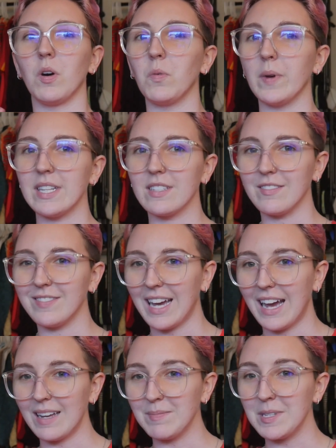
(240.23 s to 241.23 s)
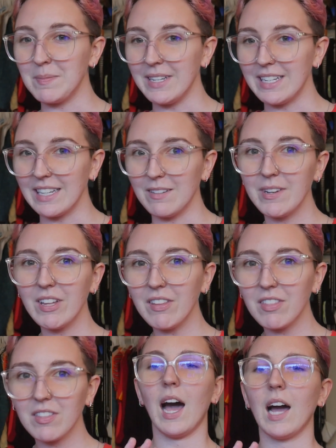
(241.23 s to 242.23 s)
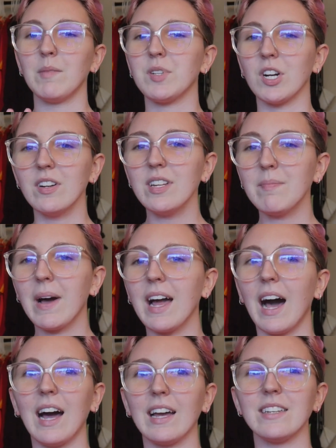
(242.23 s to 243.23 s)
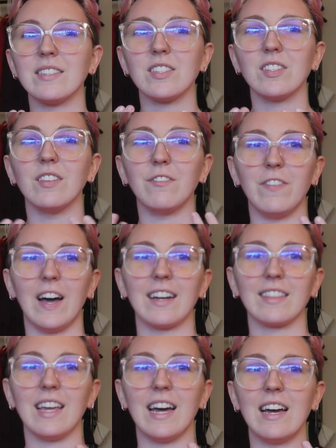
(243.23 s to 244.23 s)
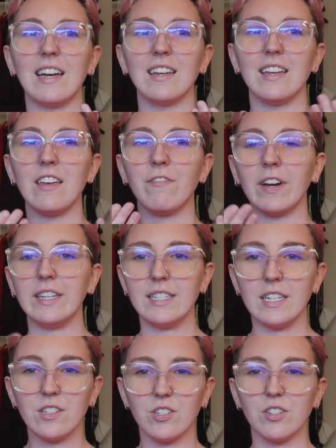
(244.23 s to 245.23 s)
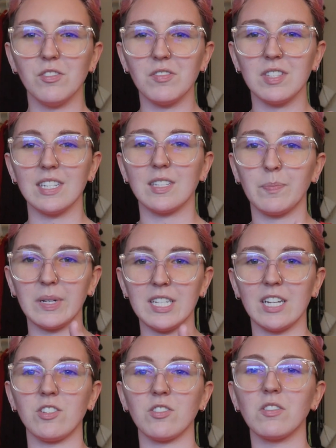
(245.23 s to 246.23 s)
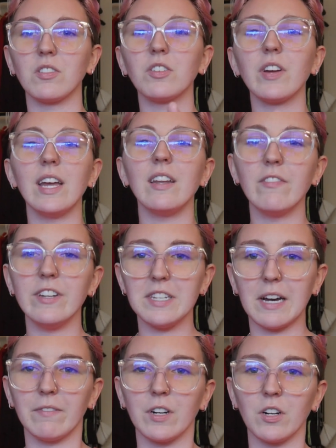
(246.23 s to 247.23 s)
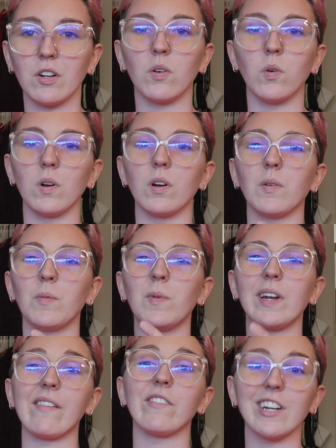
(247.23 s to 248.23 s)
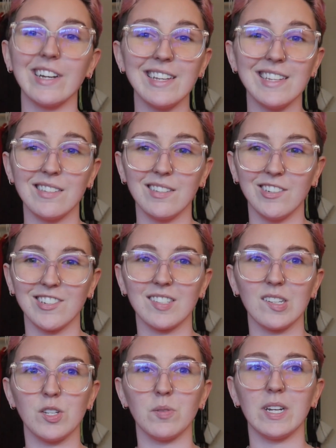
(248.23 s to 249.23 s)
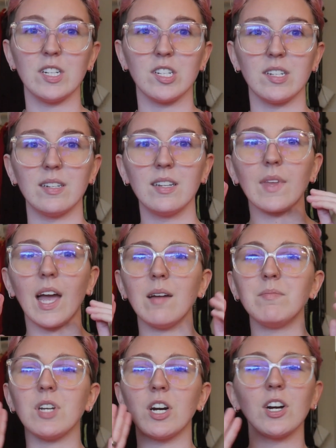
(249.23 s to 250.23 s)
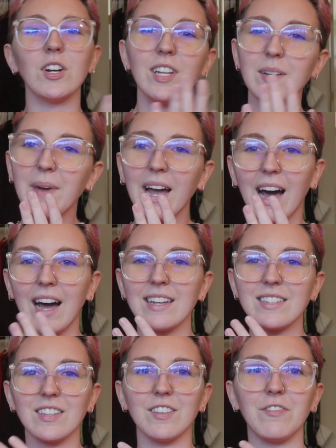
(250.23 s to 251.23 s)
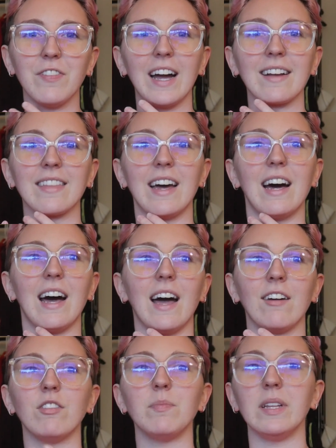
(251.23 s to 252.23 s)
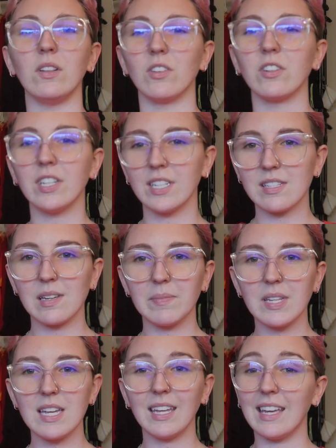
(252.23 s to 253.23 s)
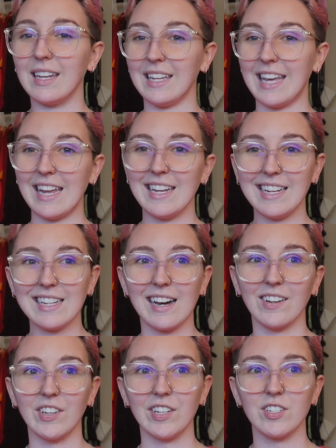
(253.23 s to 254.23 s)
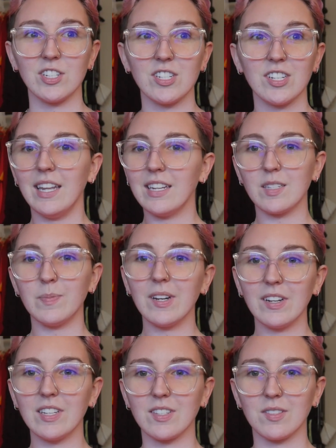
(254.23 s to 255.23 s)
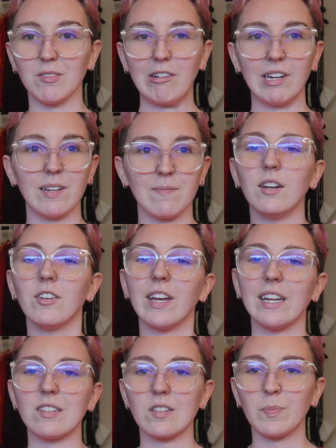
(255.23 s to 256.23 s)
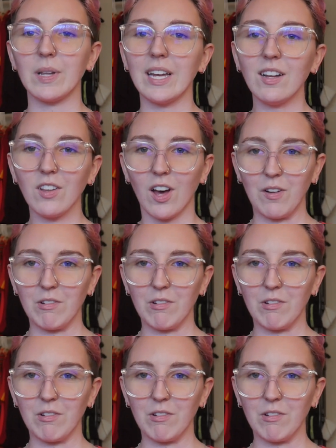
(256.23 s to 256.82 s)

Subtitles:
a waste of time to begin with. I'm turning my eye to the fact that if I did choose this potential creative endeavor or whatever it is in your situation, I'm turning my eye to the fact that I would be learning something and gaining knowledge and experience through it. Okay, just play along